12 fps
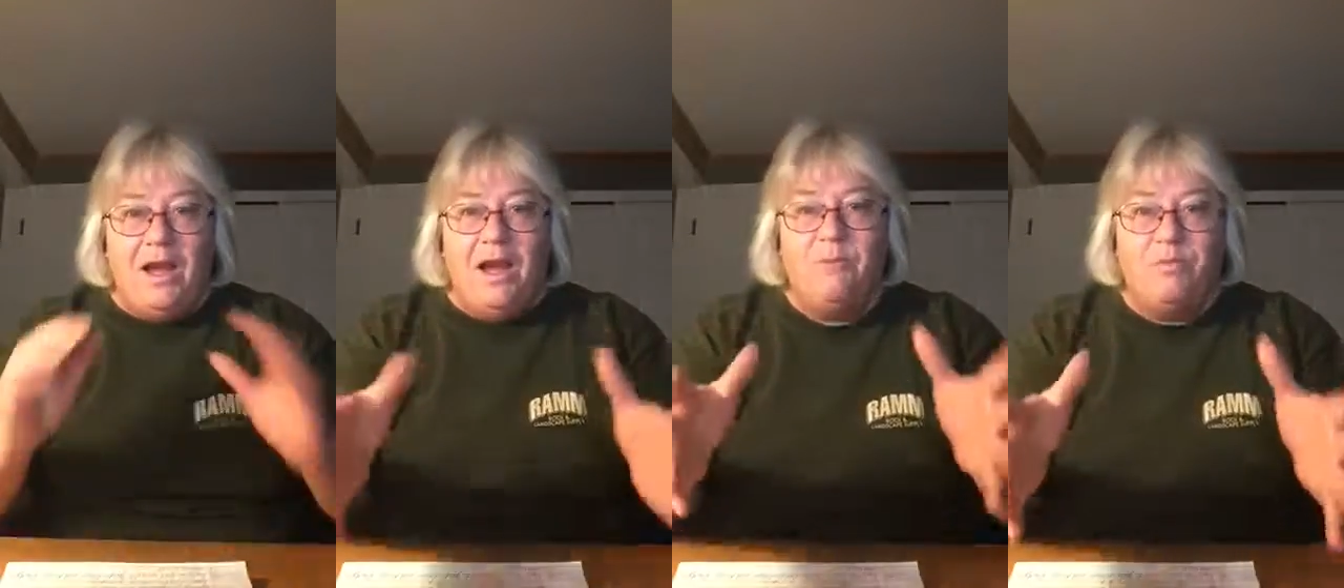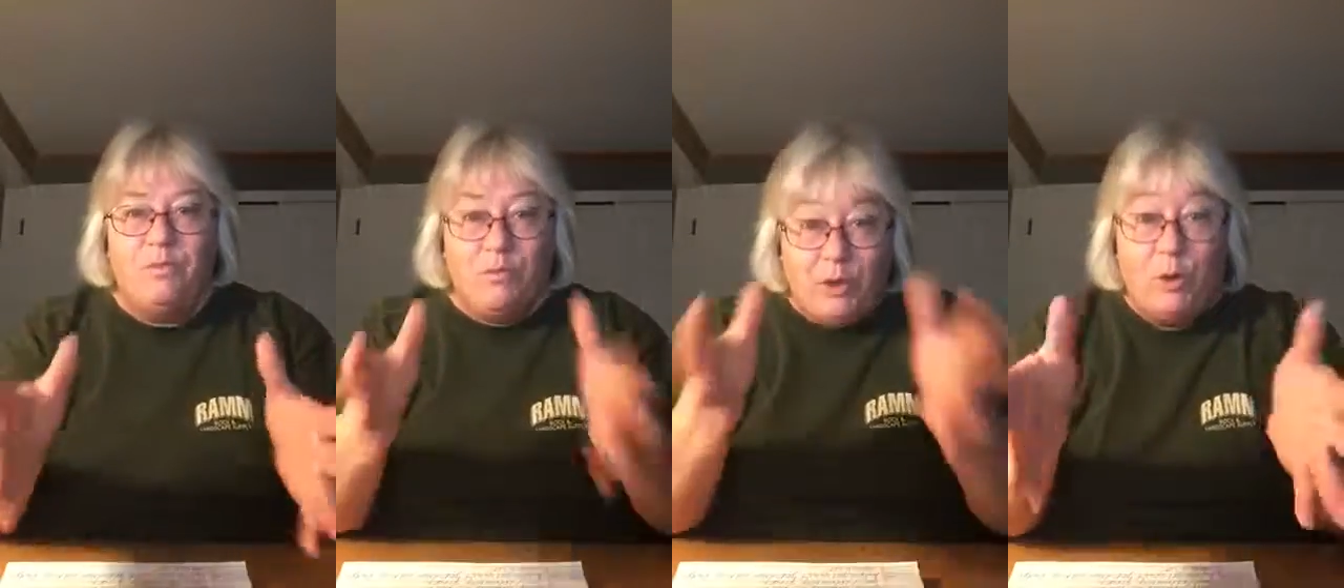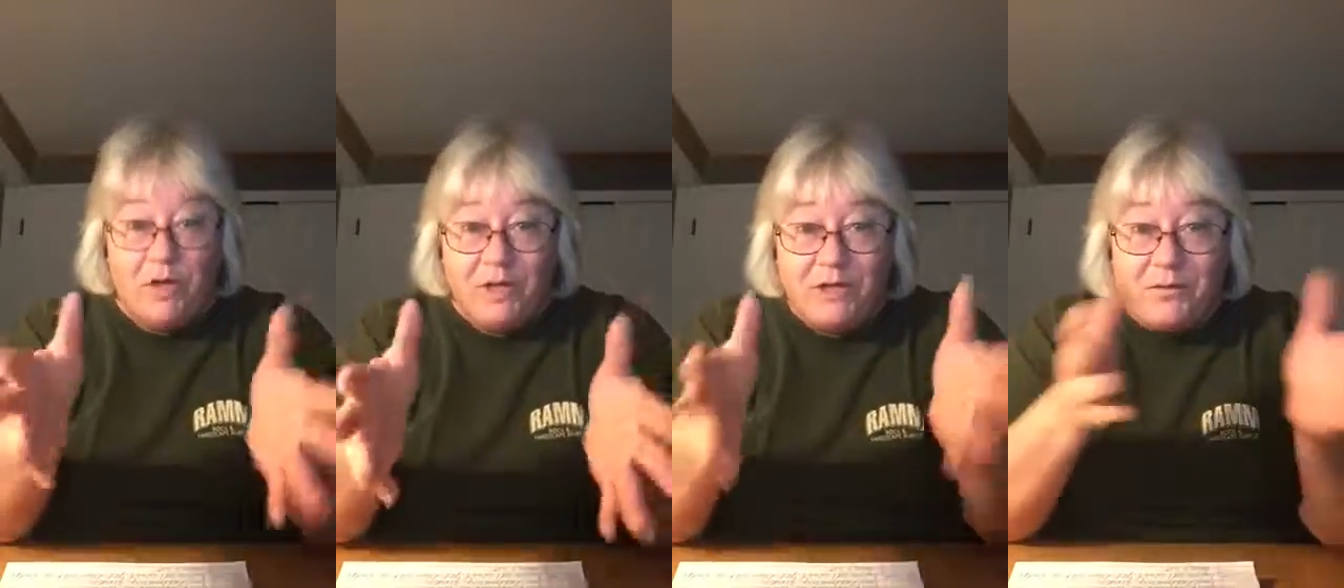I'm
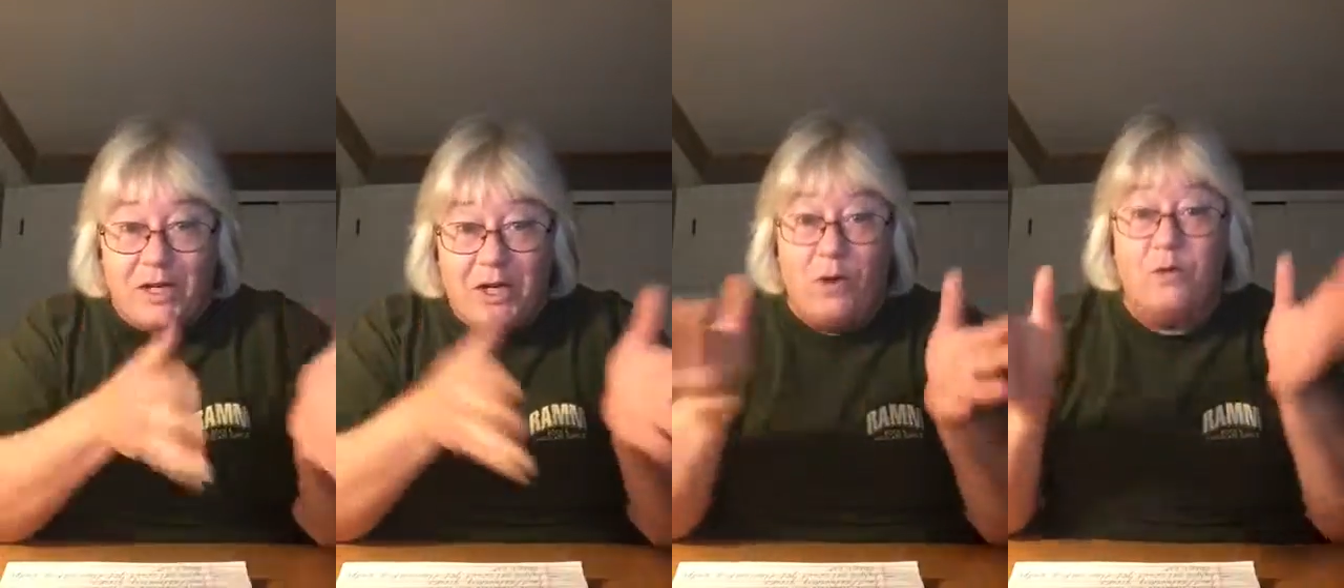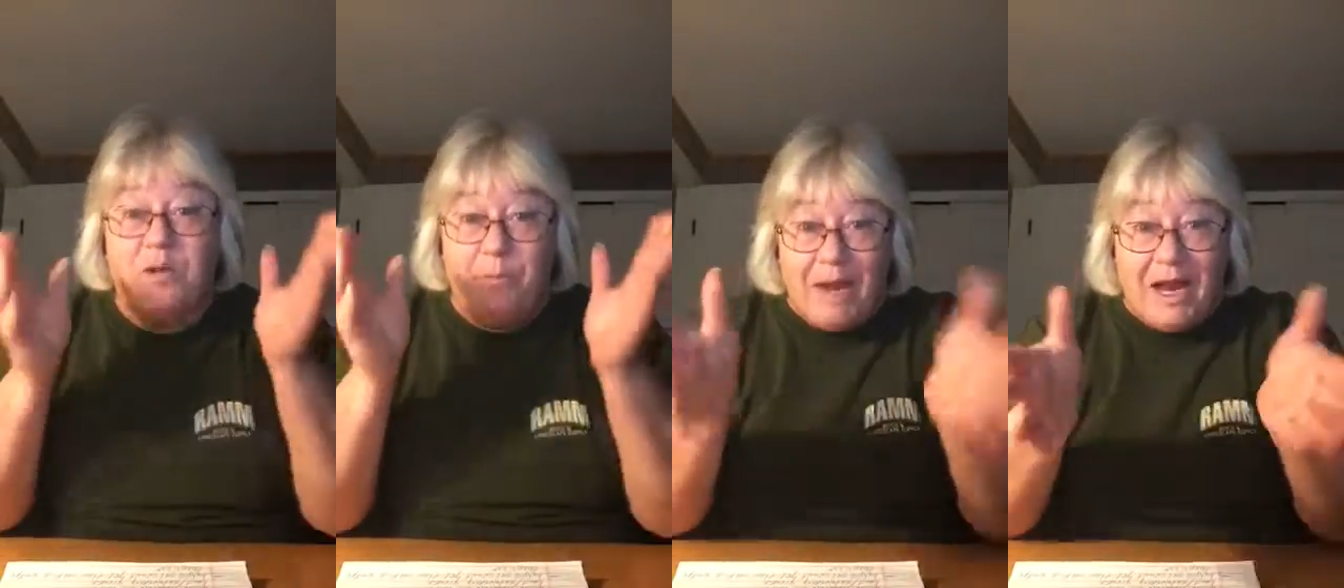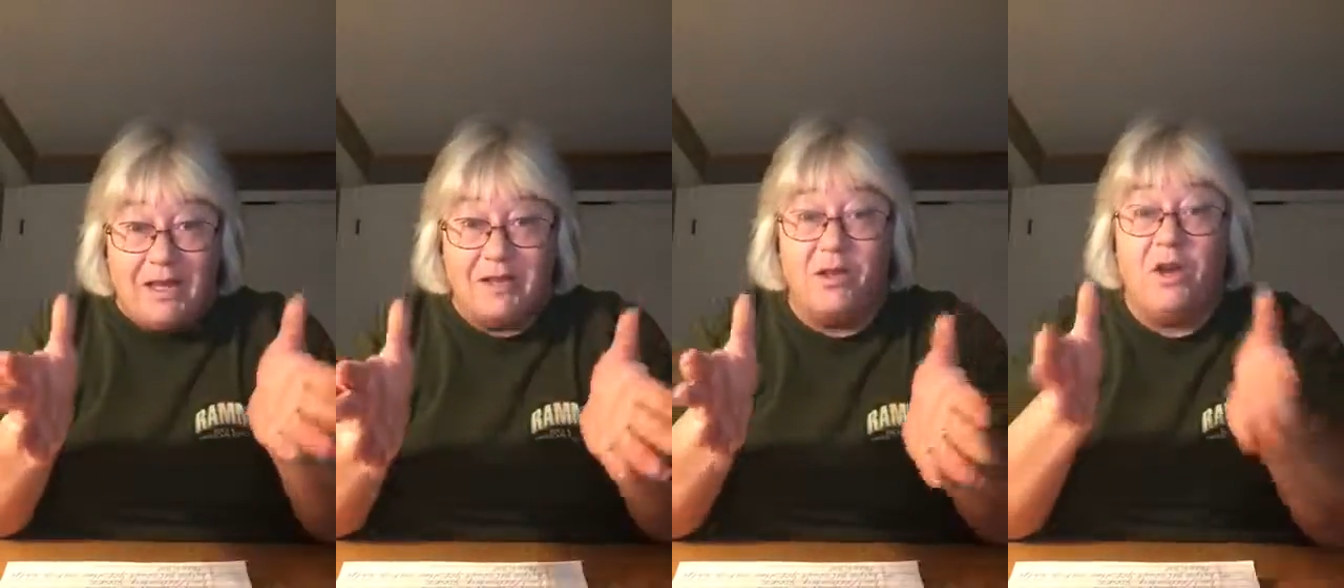recording this video to
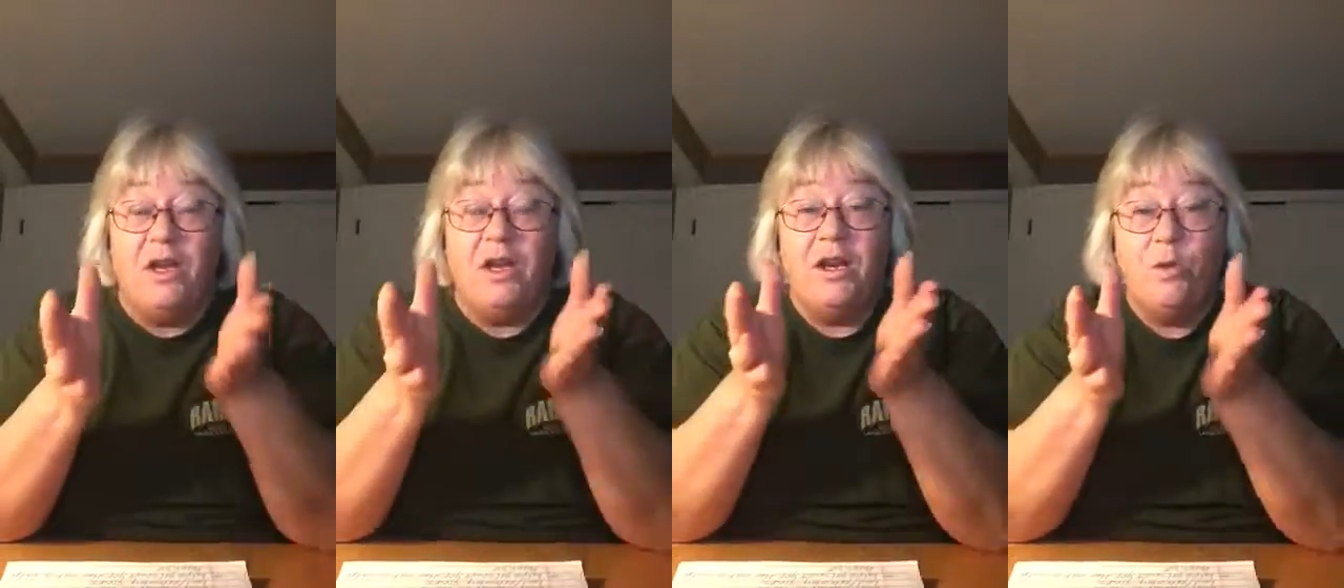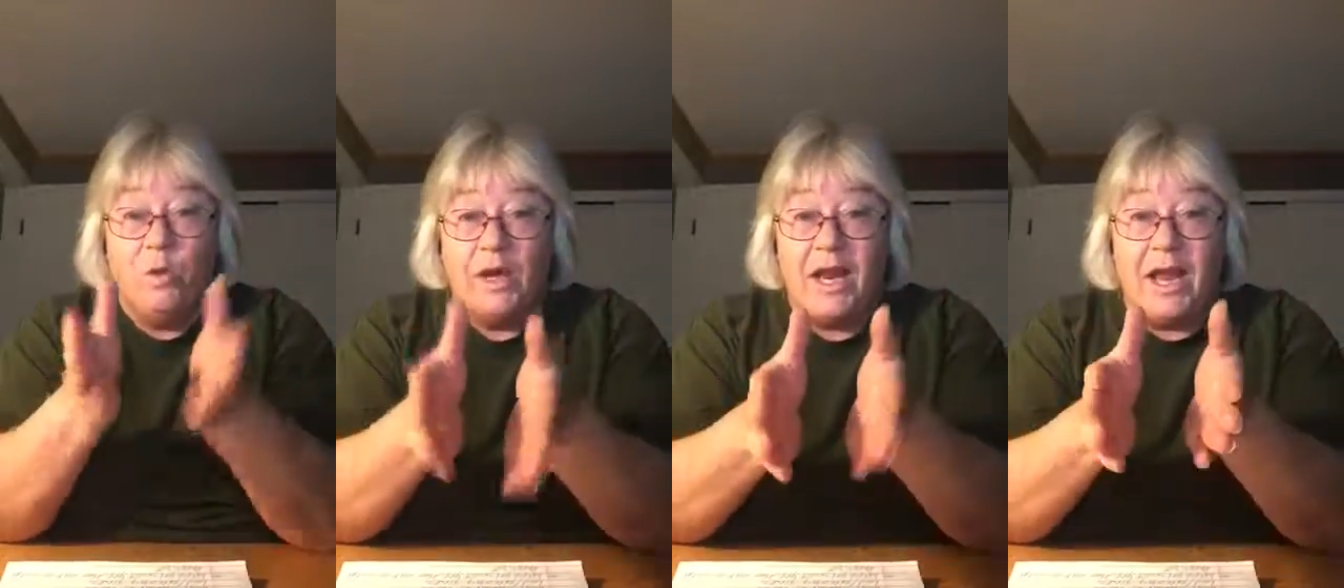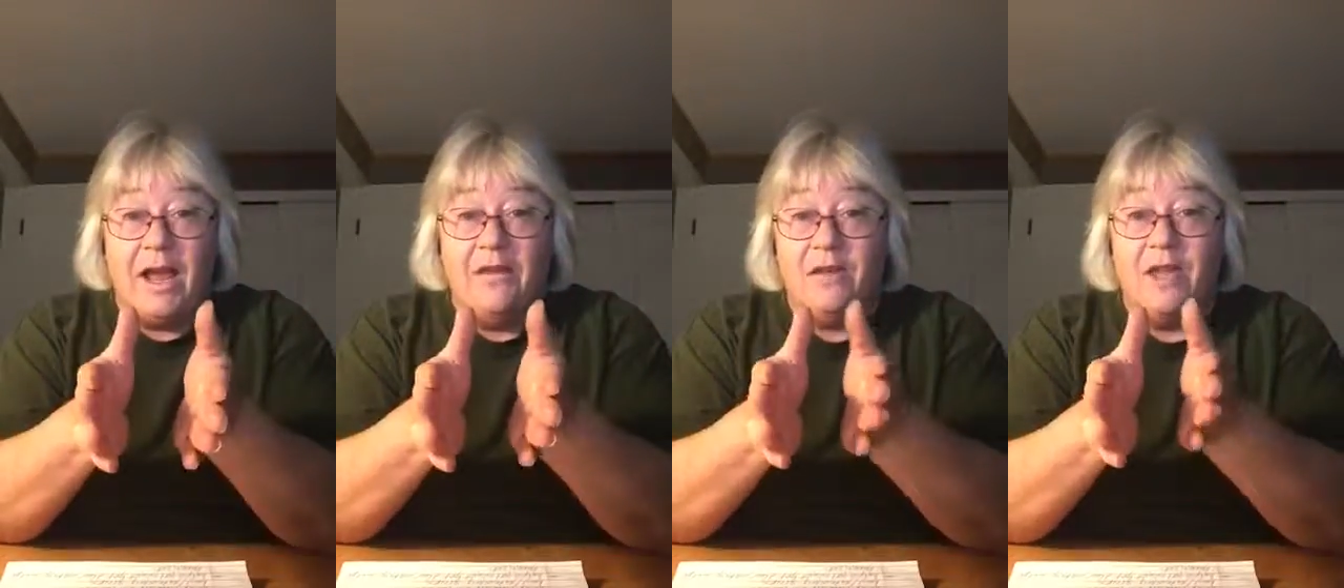pass on what I have.